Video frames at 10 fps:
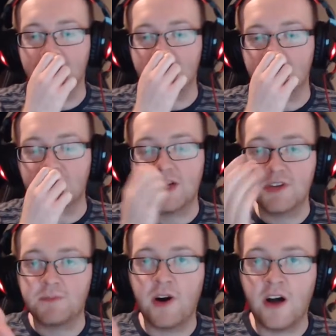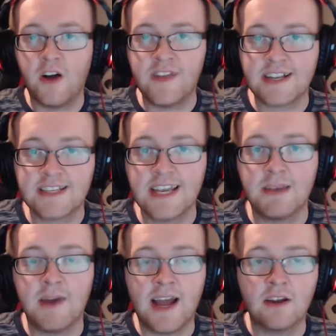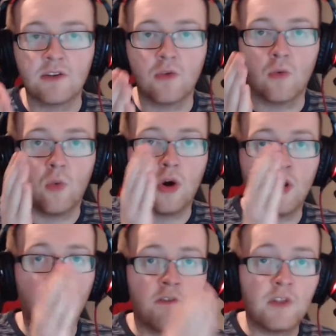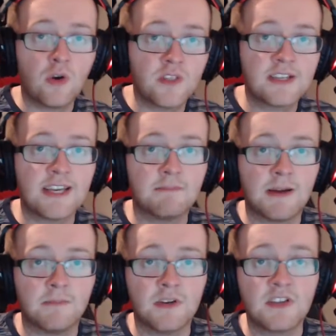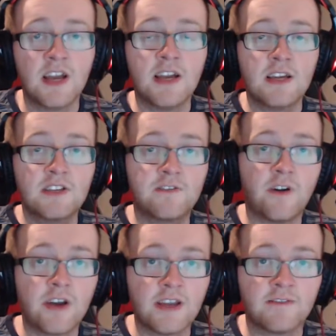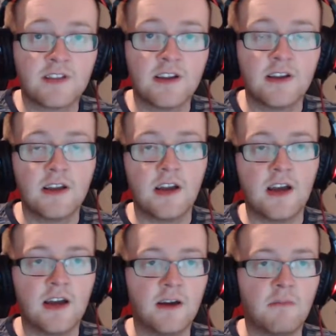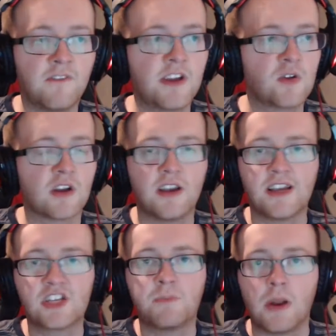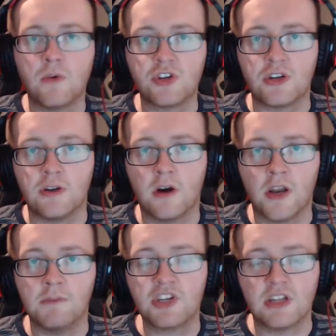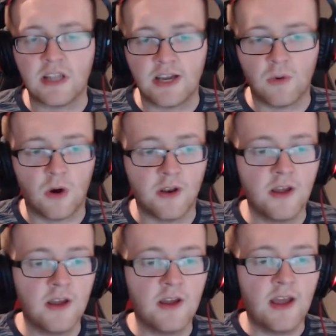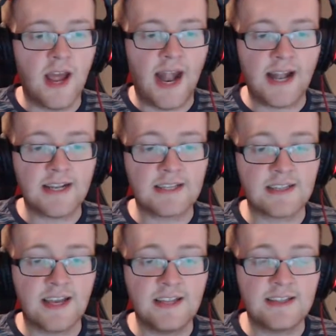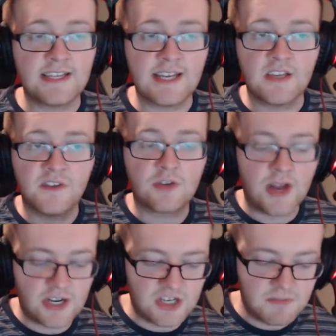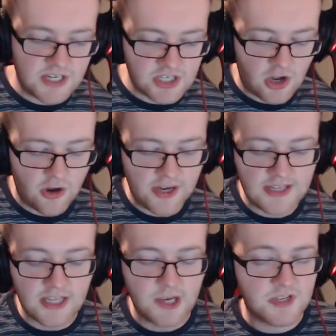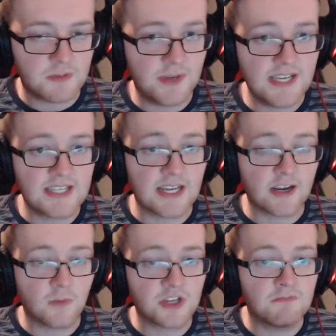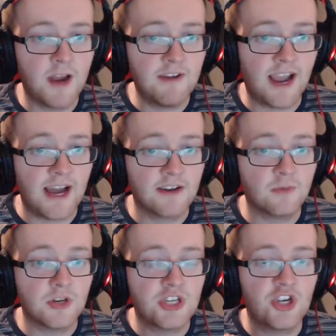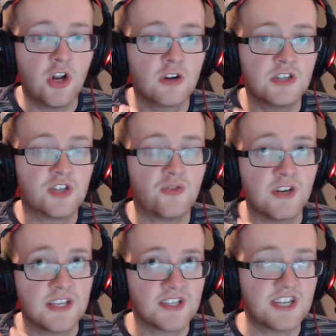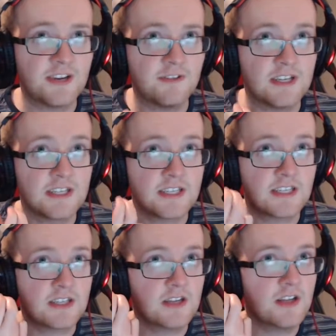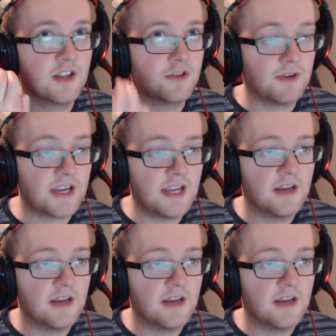she was part of that team, and one of the other team members survived, I think it was like an explosion on a mission they were on. And this individual actually managed to hide the USB stick, which Mary had, which Sherlock destroyed in Series 3.